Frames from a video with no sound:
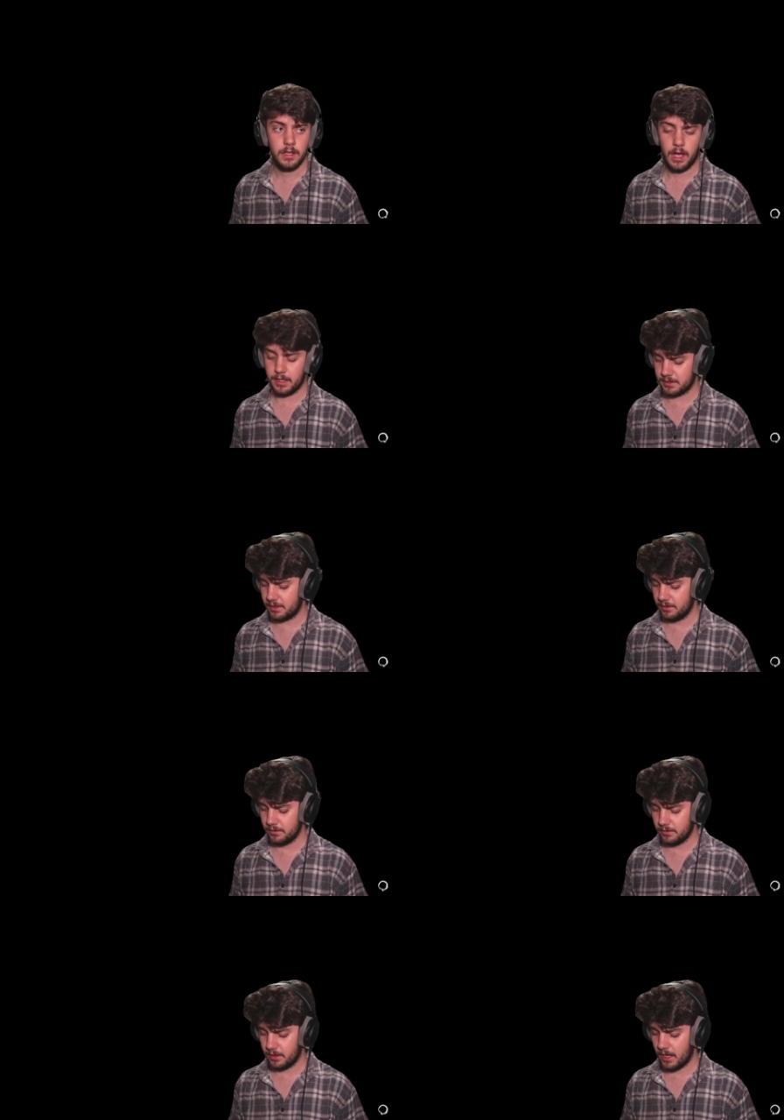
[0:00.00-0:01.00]

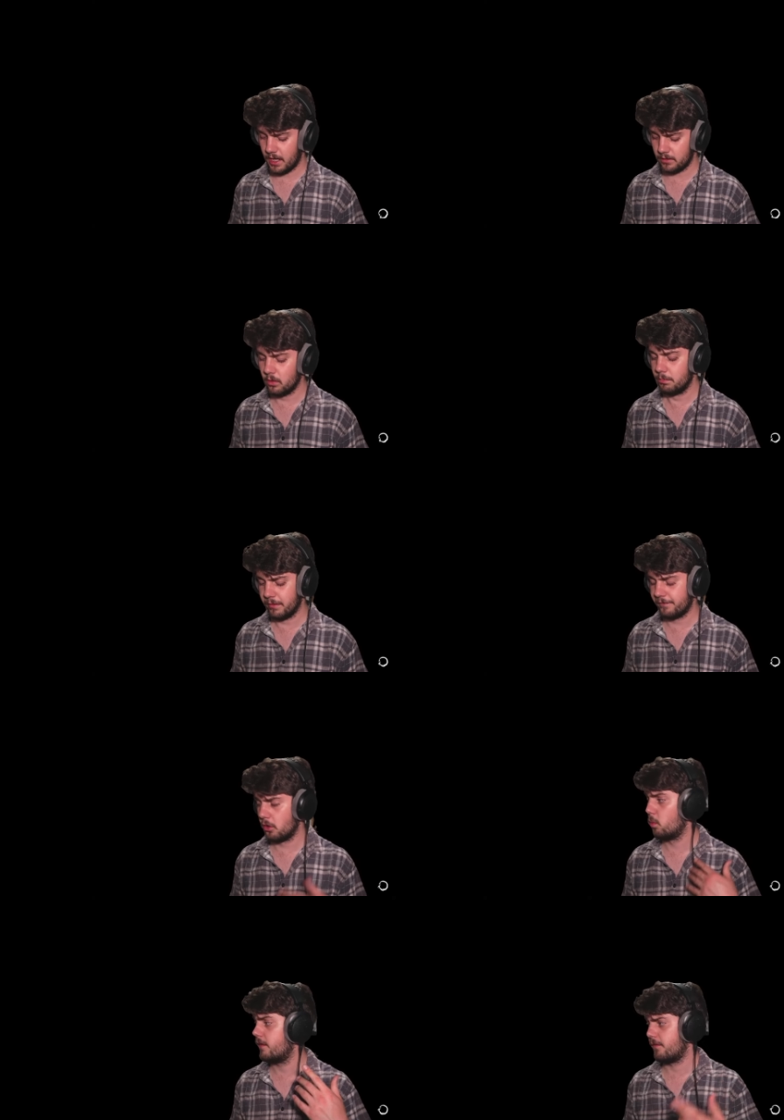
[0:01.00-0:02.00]
until, uh, or before
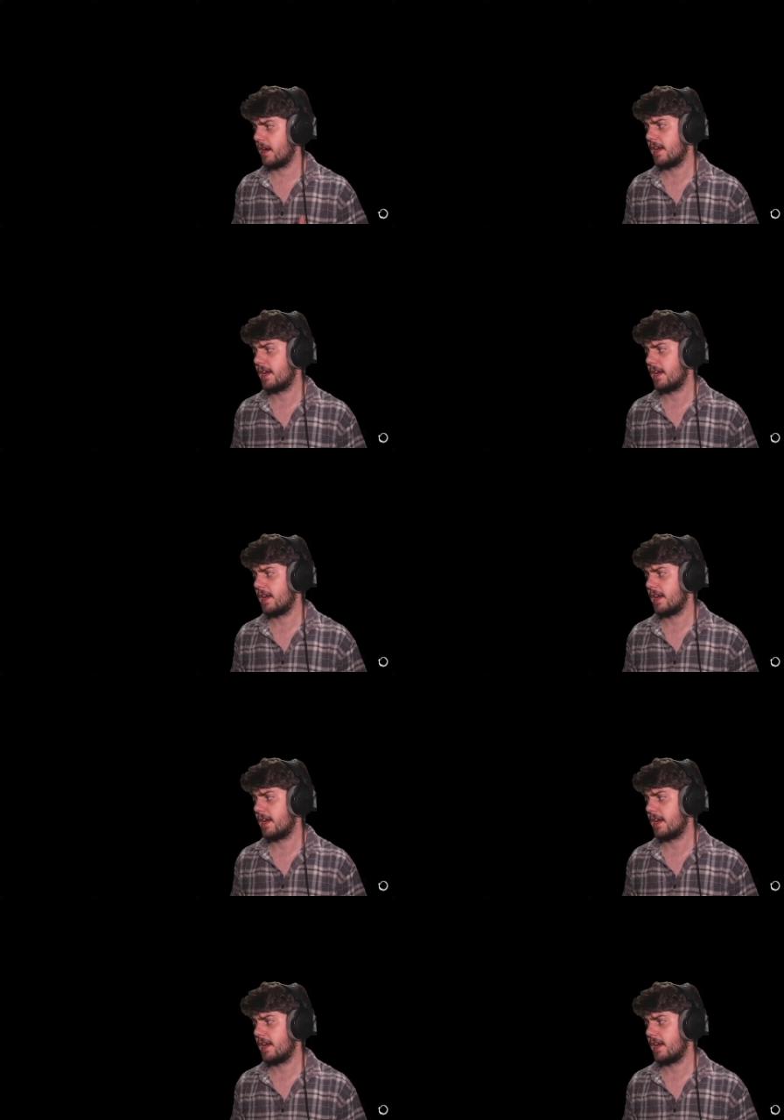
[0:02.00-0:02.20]
we fight